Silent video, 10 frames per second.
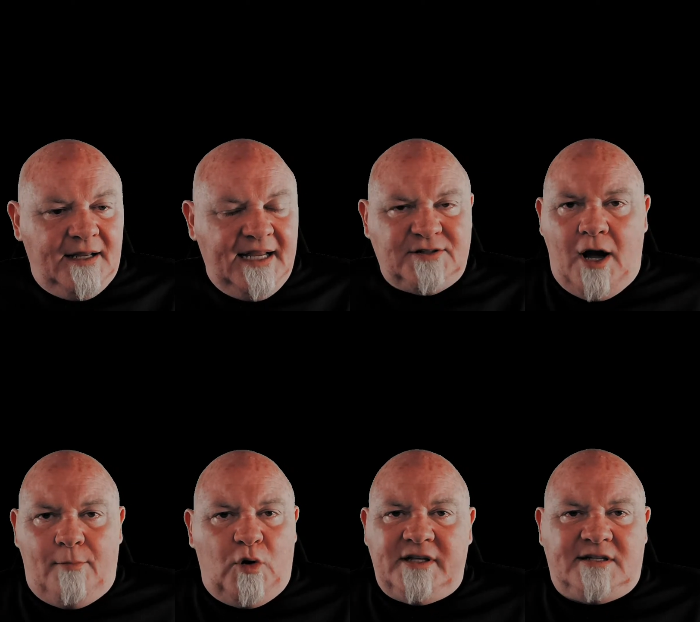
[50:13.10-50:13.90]
He's not
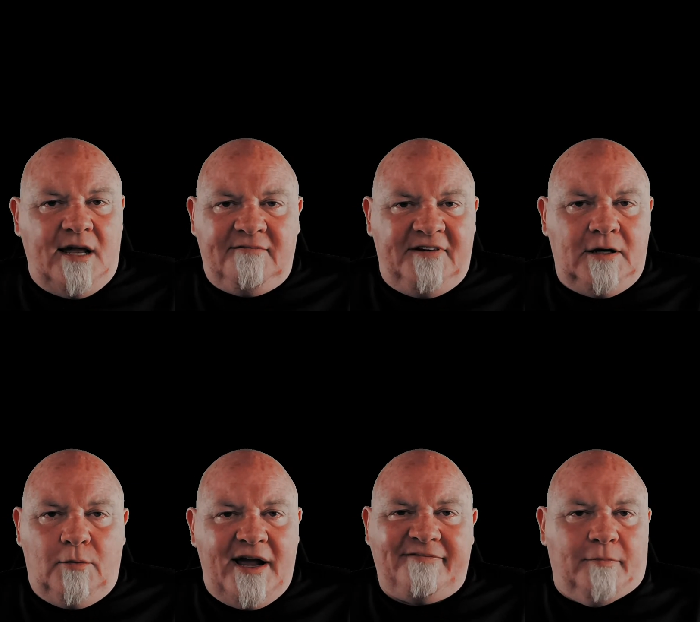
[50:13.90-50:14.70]
more than 10 feet
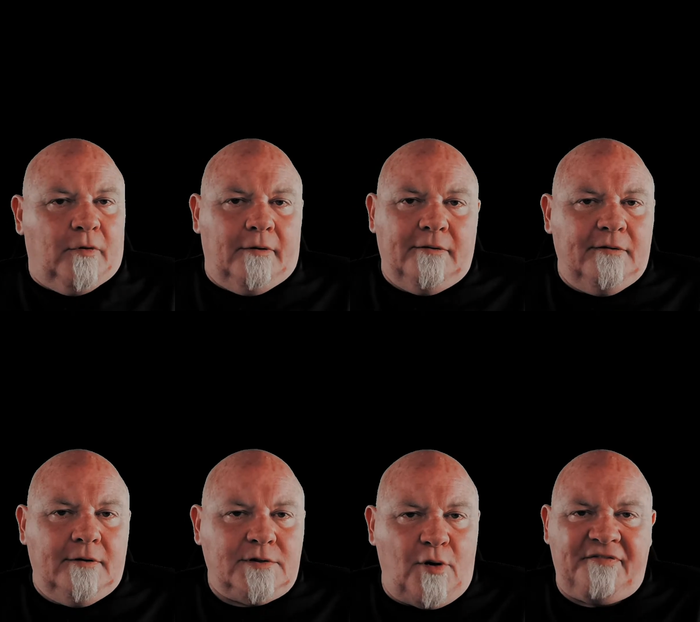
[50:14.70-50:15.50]
away from her,
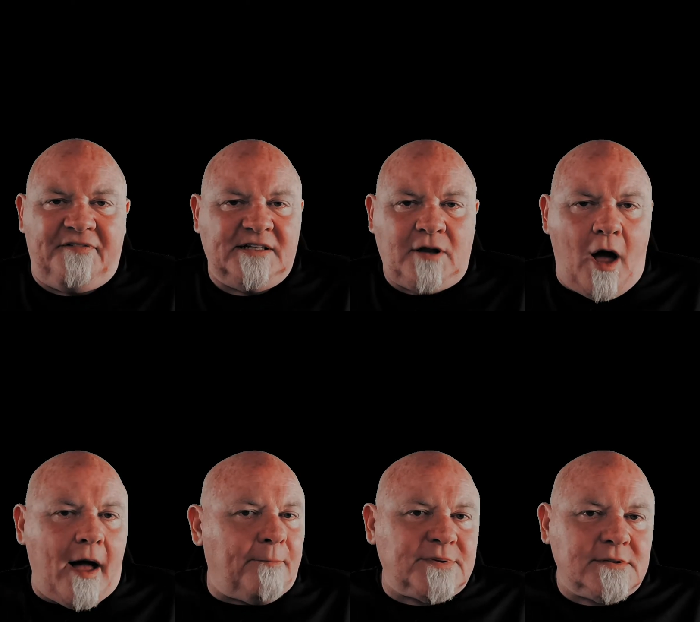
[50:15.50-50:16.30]
12 feet
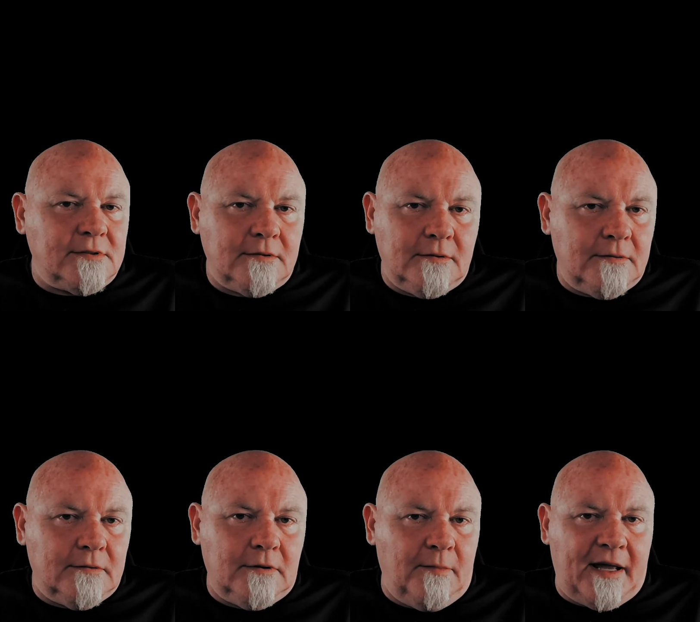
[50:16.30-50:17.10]
tops,
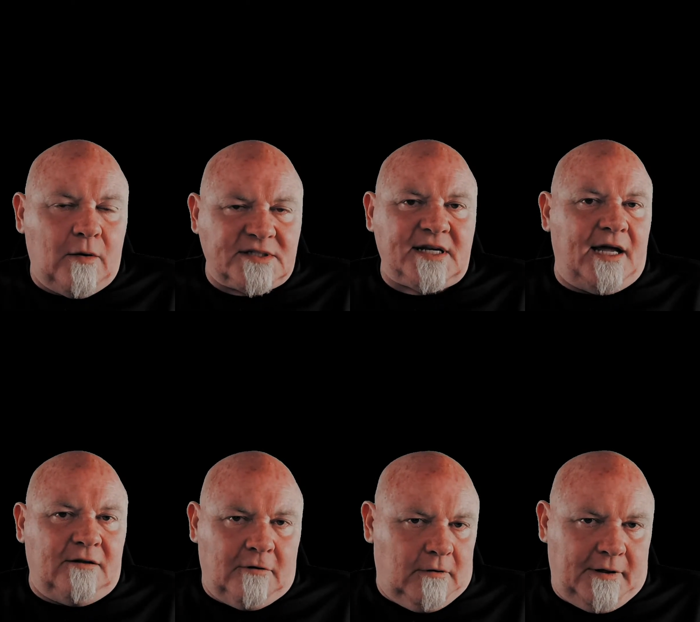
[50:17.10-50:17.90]
no matter what side
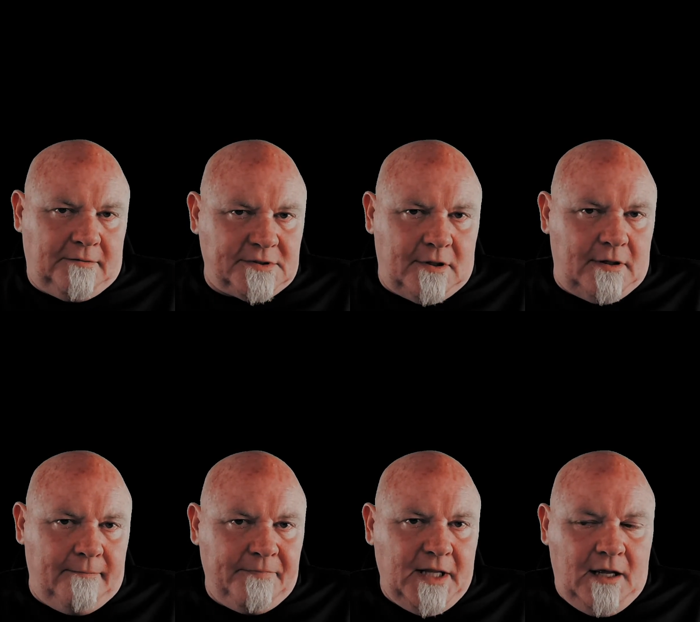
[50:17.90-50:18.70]
of the road he was on.
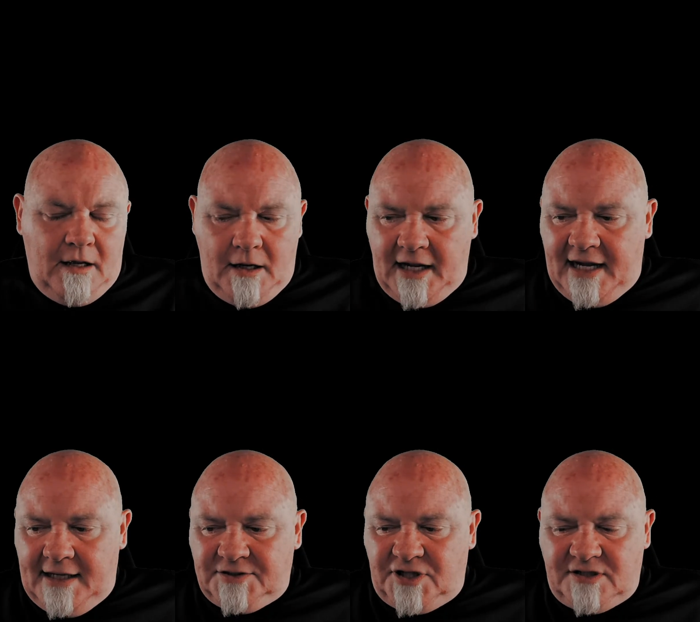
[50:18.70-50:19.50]

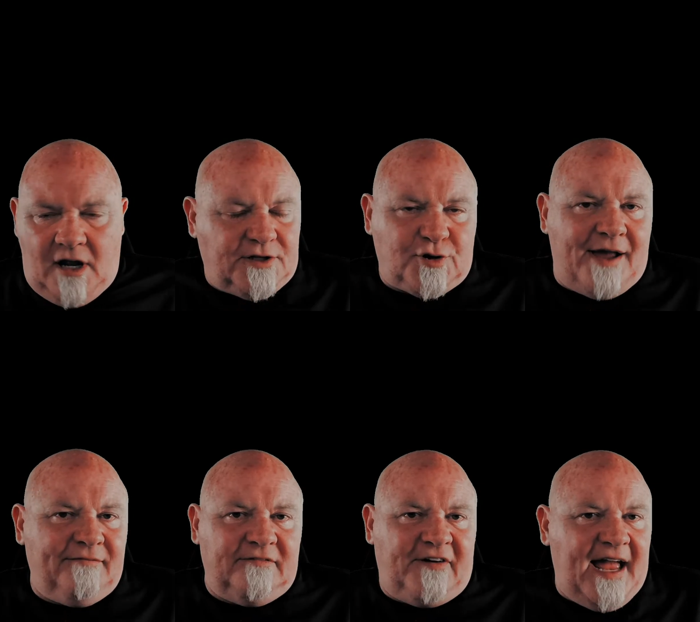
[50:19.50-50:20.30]
And she's not
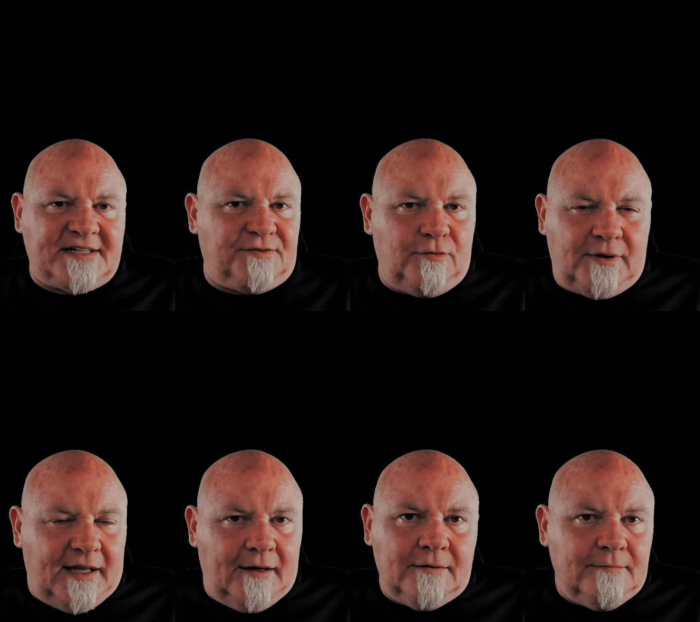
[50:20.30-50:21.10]
driving fast through
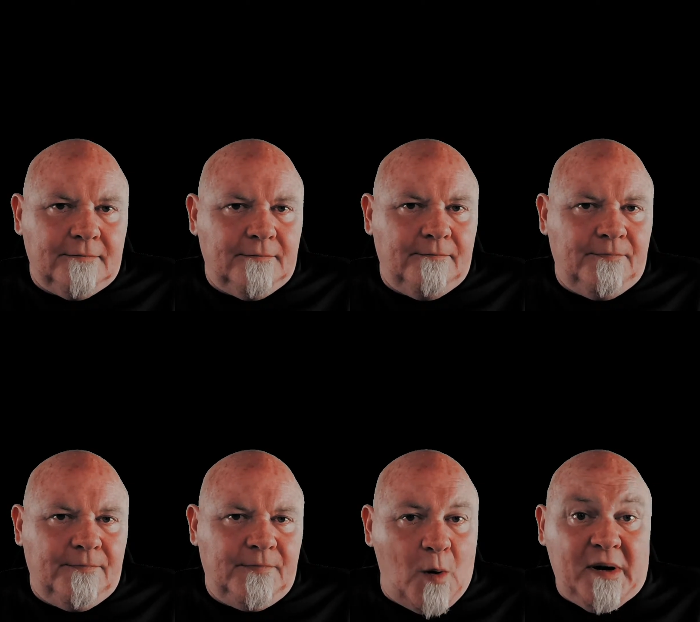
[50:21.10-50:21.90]
there.
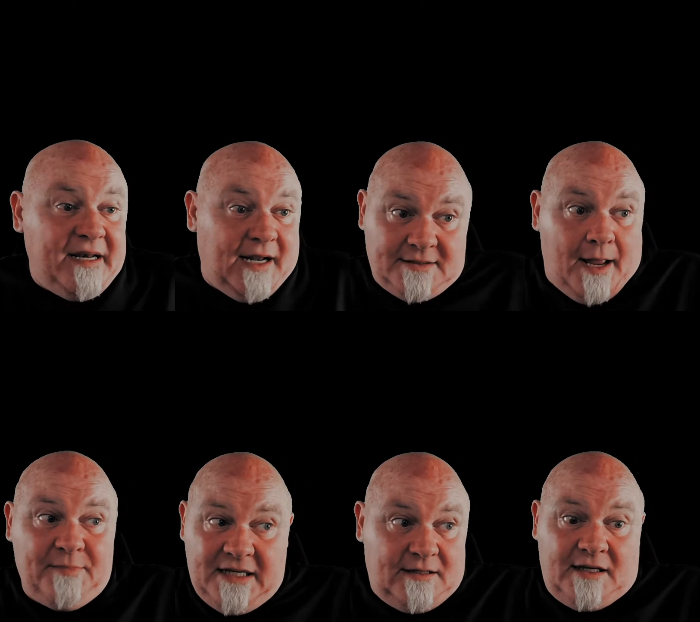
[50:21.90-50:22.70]
Nobody does. I
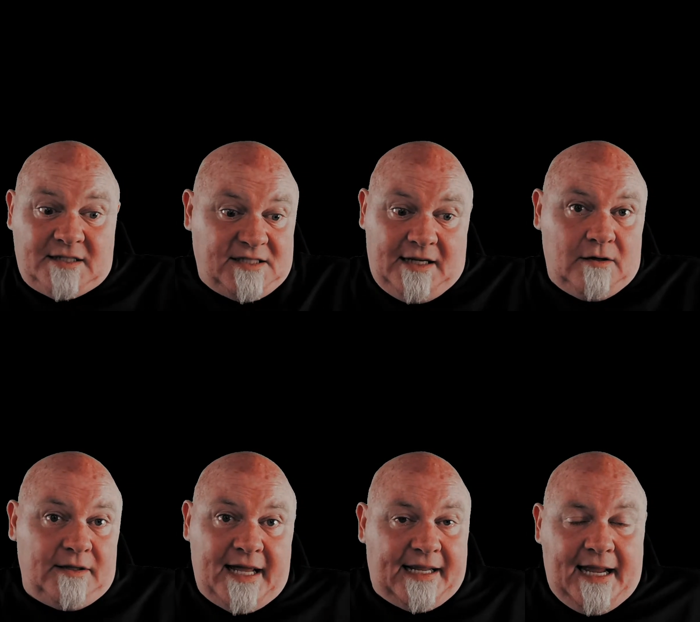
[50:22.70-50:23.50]
mean, you can see it on
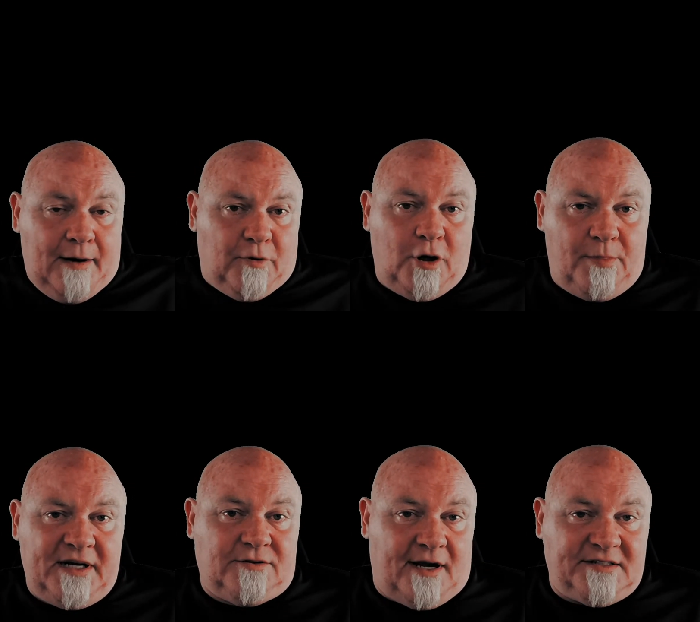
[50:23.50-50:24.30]
that camera.
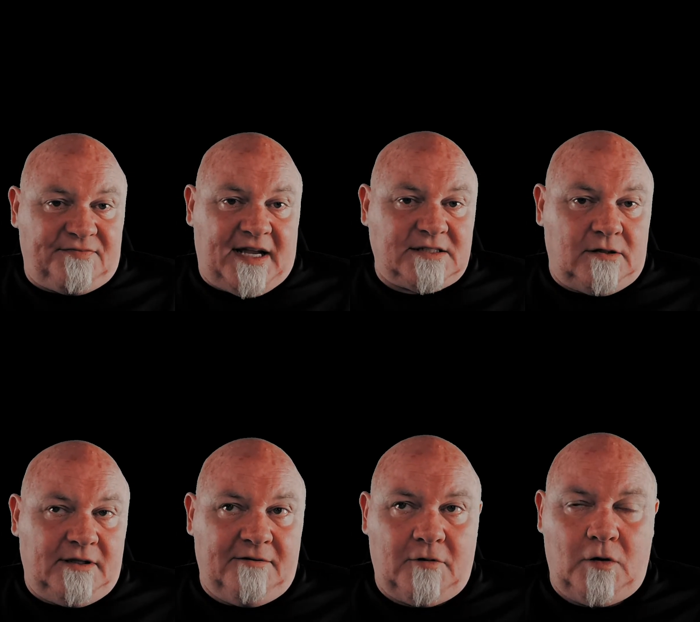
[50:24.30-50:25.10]
Nobody drives fast on
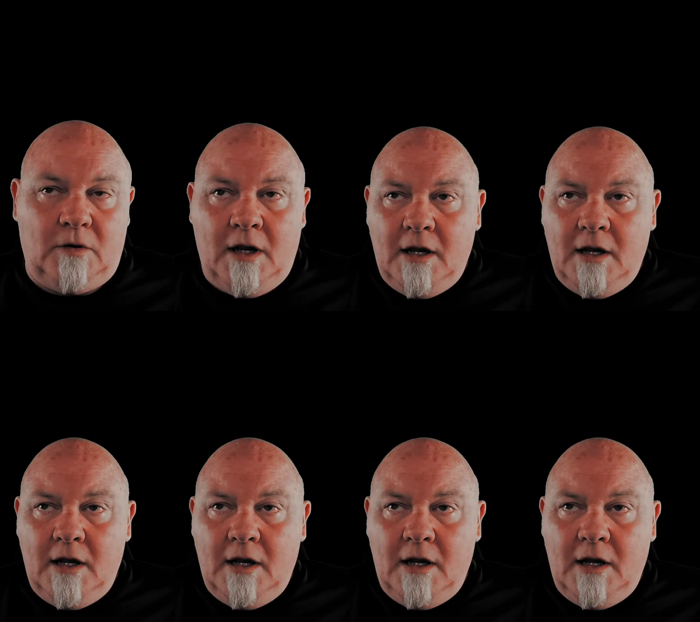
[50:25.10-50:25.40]
that road.